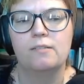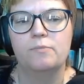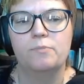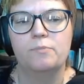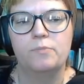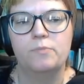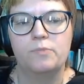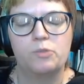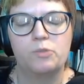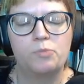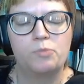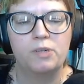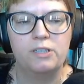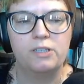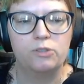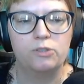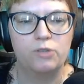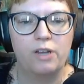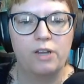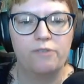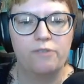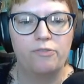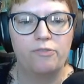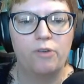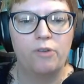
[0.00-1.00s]
It's pretty
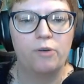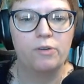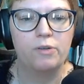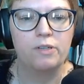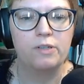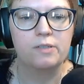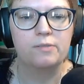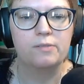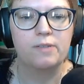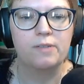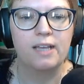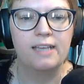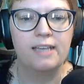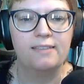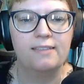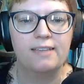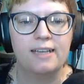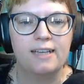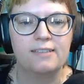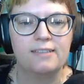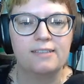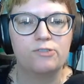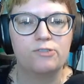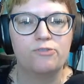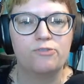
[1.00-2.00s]
straightforward, and
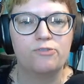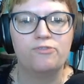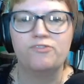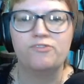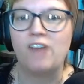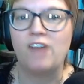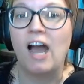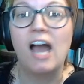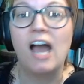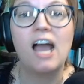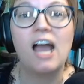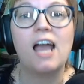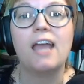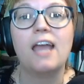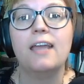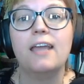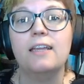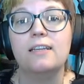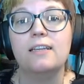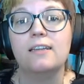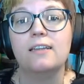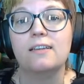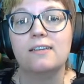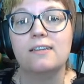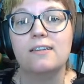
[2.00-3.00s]
that's
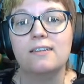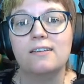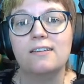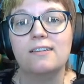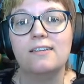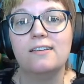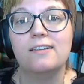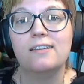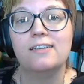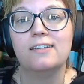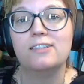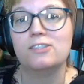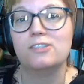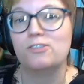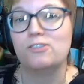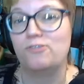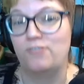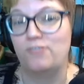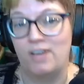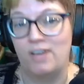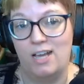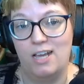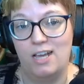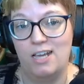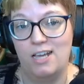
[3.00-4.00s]
fine. It's
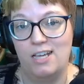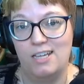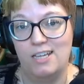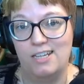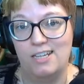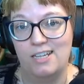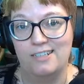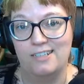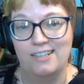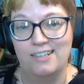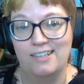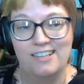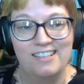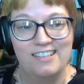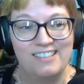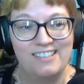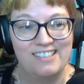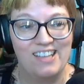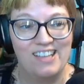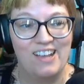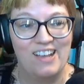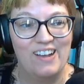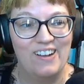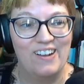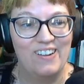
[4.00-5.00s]
fine.
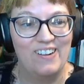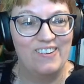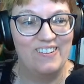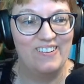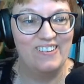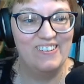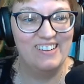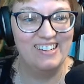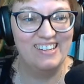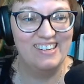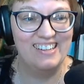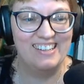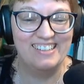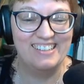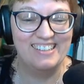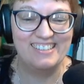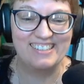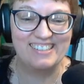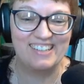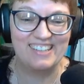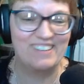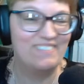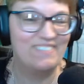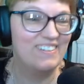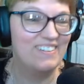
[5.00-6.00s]
So it's
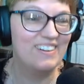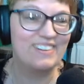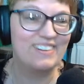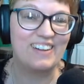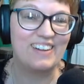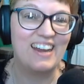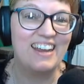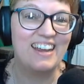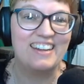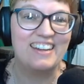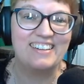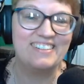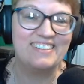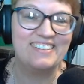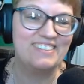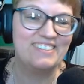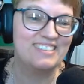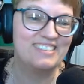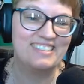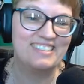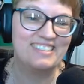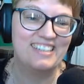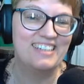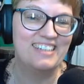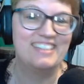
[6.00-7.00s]
going to work great. You'll
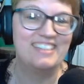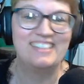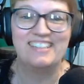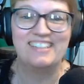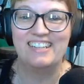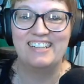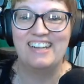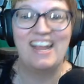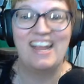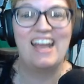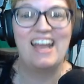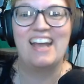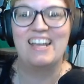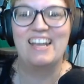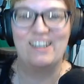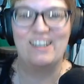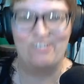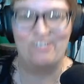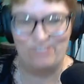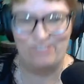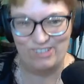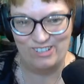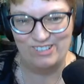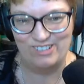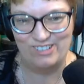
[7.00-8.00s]
see it in an ad
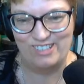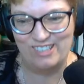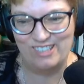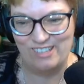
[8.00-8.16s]
if you